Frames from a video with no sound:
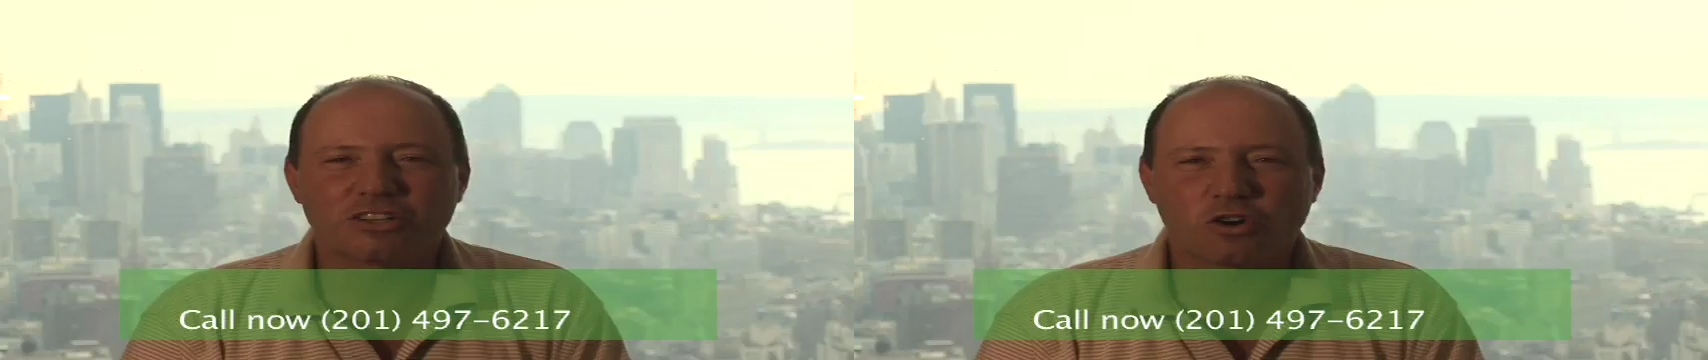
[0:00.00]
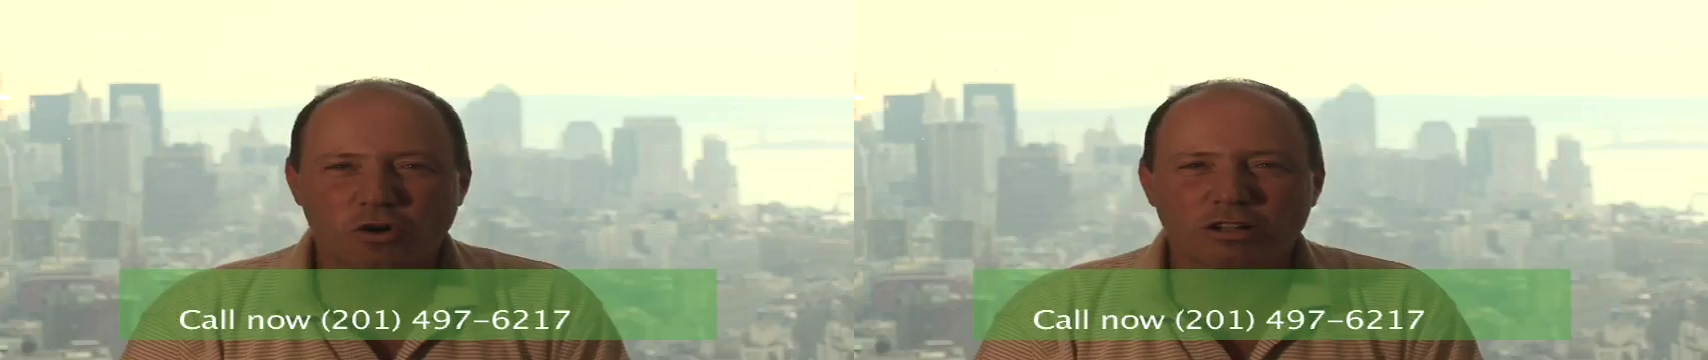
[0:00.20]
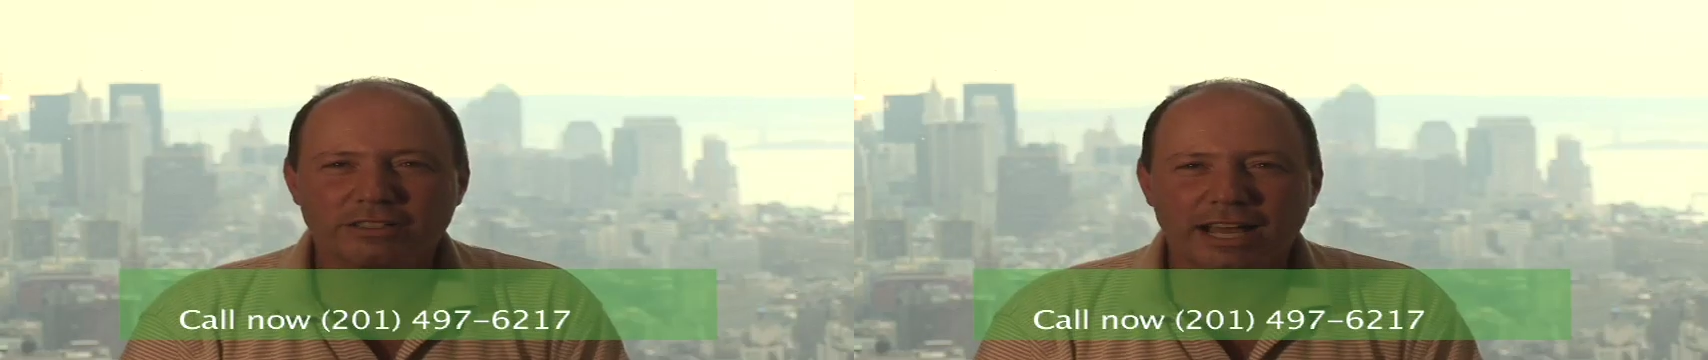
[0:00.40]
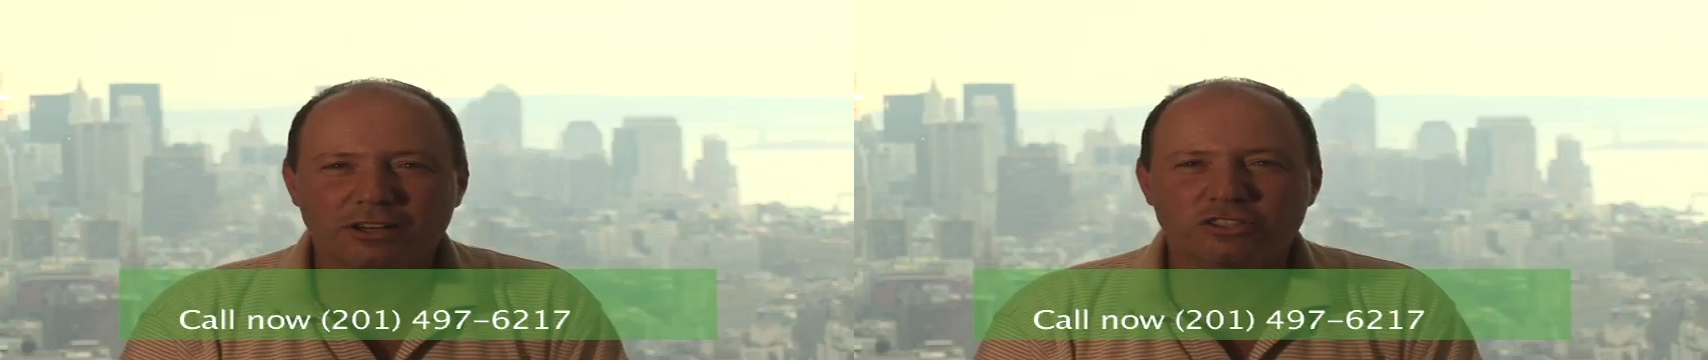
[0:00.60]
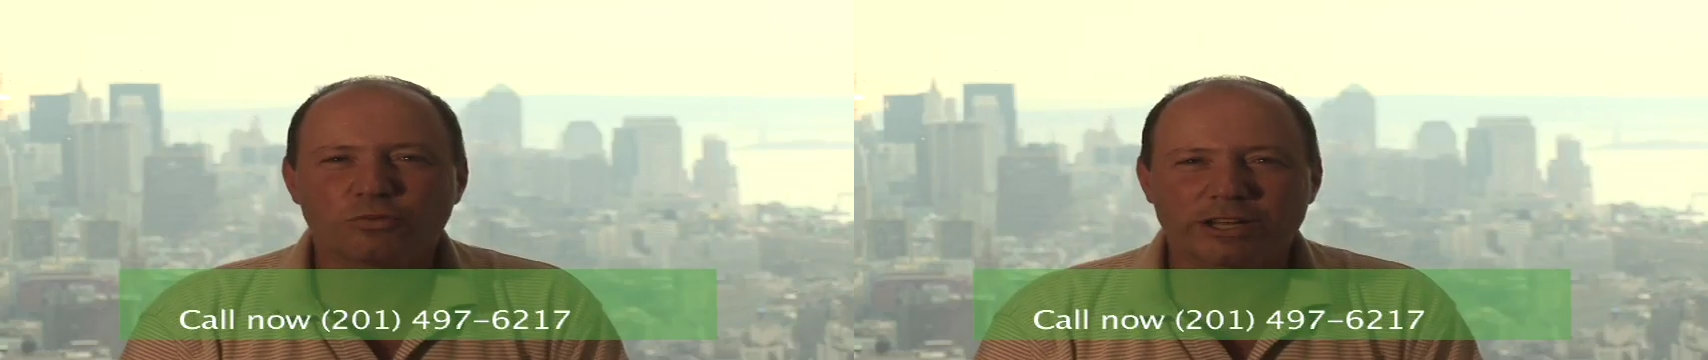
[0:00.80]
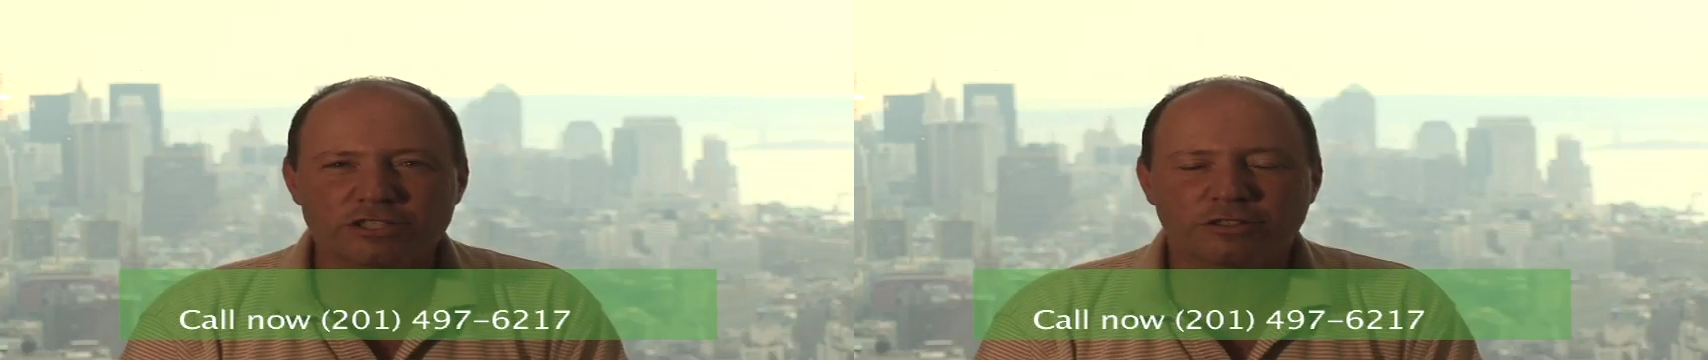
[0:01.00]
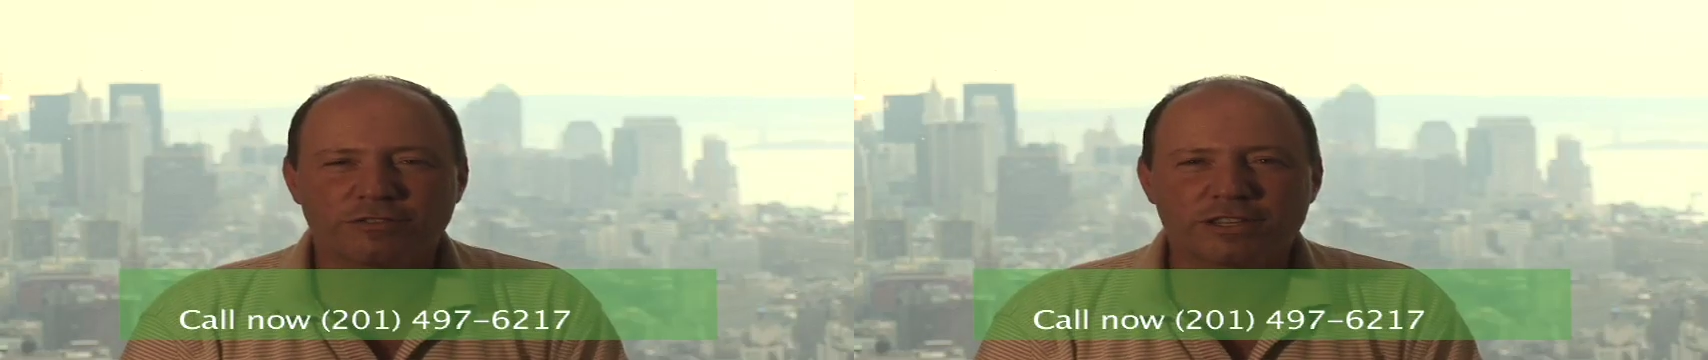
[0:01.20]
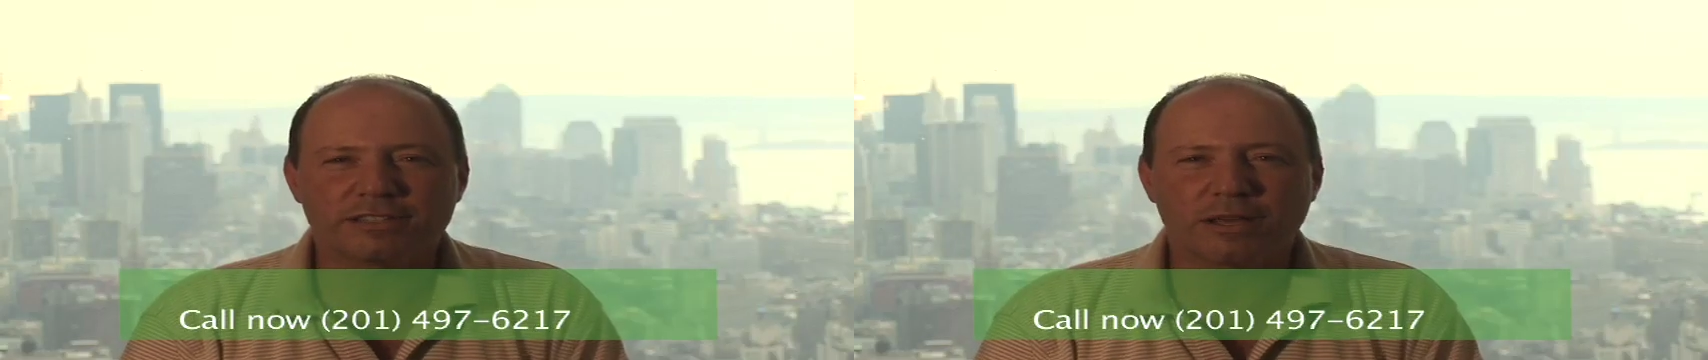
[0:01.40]
Call now to register for
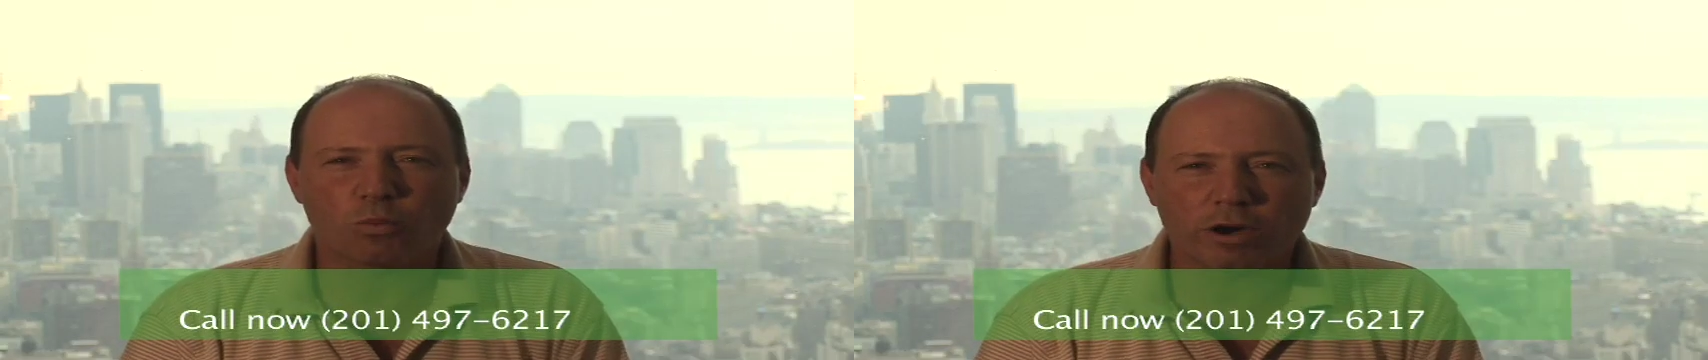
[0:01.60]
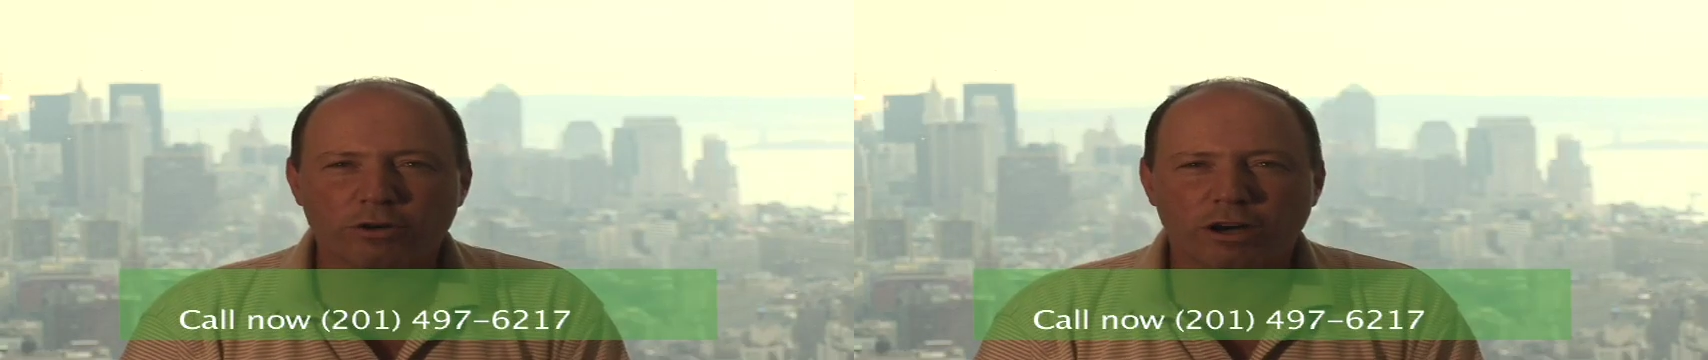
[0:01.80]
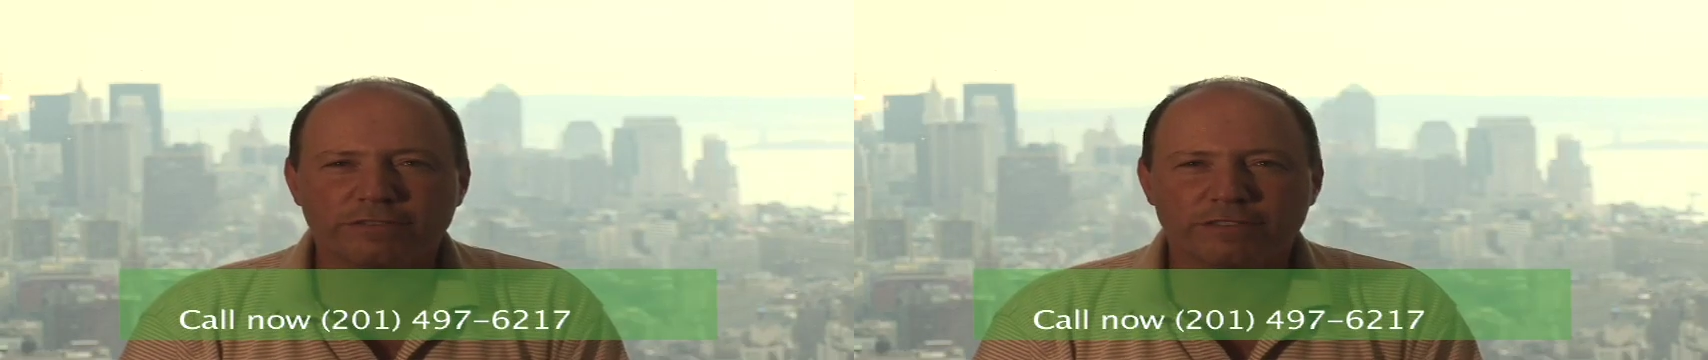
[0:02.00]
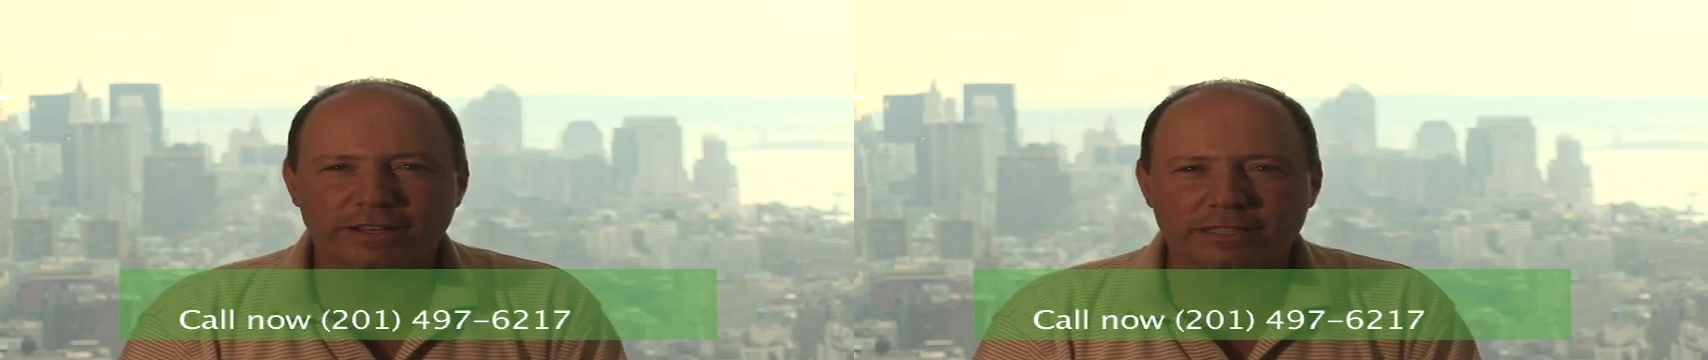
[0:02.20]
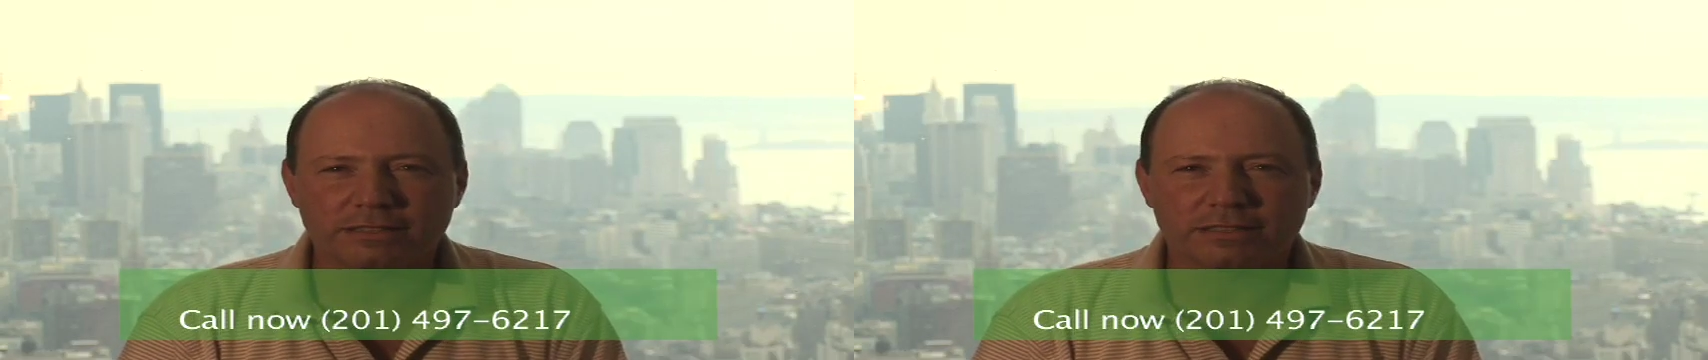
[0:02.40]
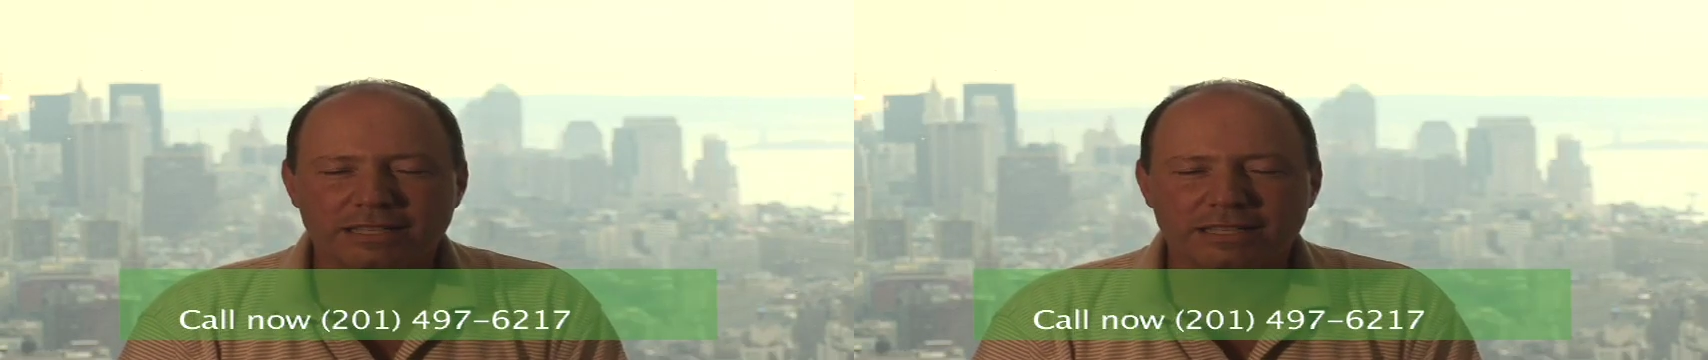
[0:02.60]
this one-off event.